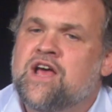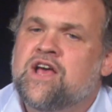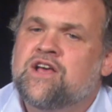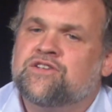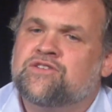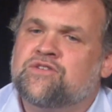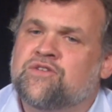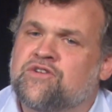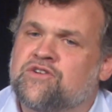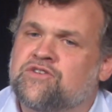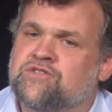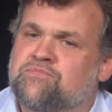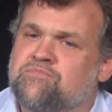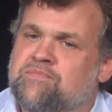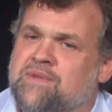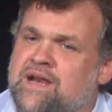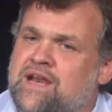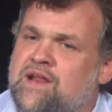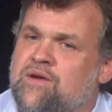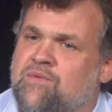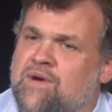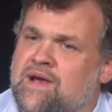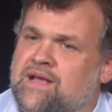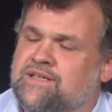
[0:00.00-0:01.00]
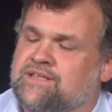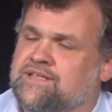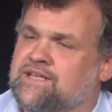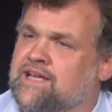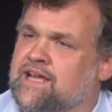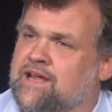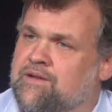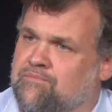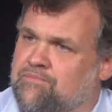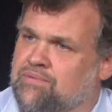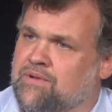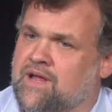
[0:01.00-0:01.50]
So there's many ways to
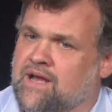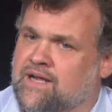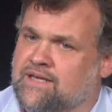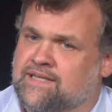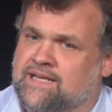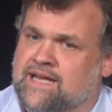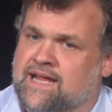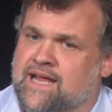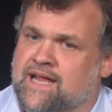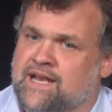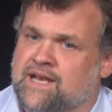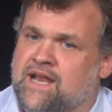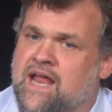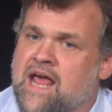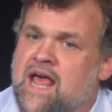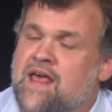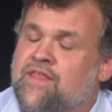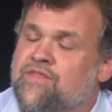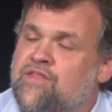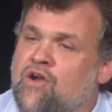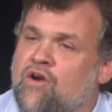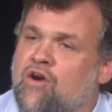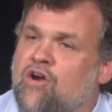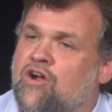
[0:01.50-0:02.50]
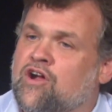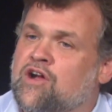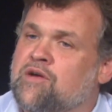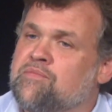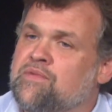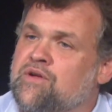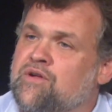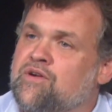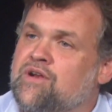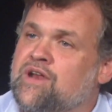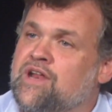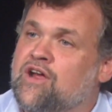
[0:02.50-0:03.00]
get plugged in. There are
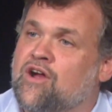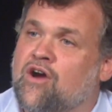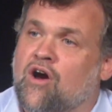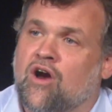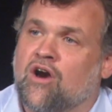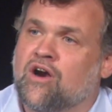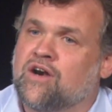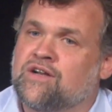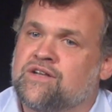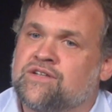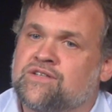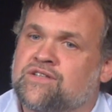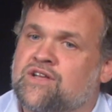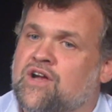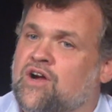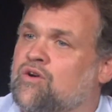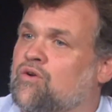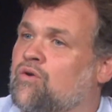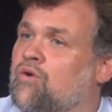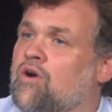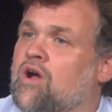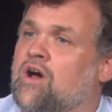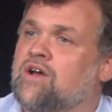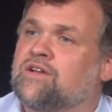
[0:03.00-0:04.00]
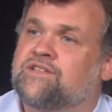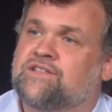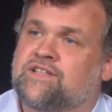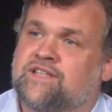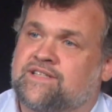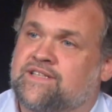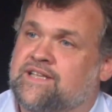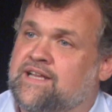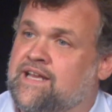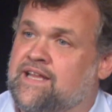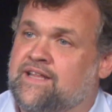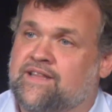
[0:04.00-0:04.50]
community gardens across the
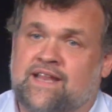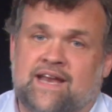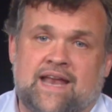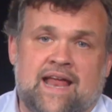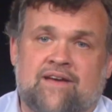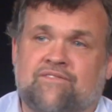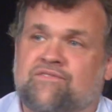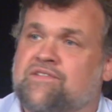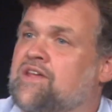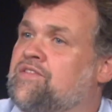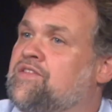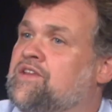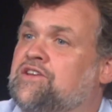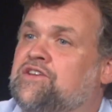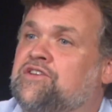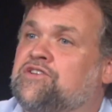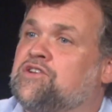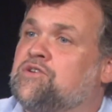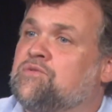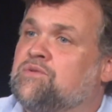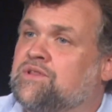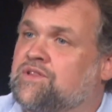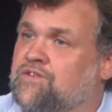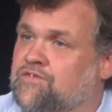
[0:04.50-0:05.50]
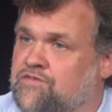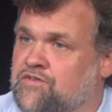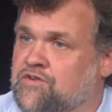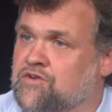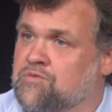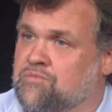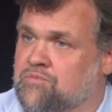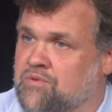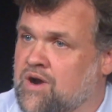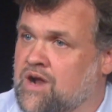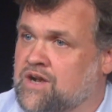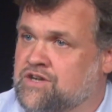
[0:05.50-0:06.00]
city that have nothing to do with the
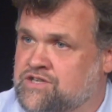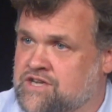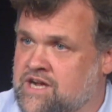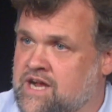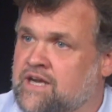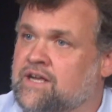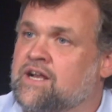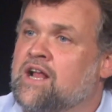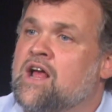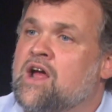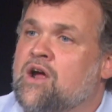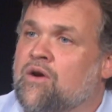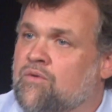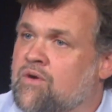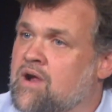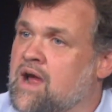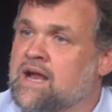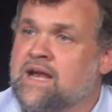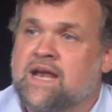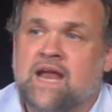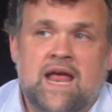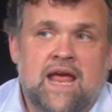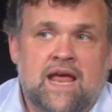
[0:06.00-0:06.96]
Food Project, right?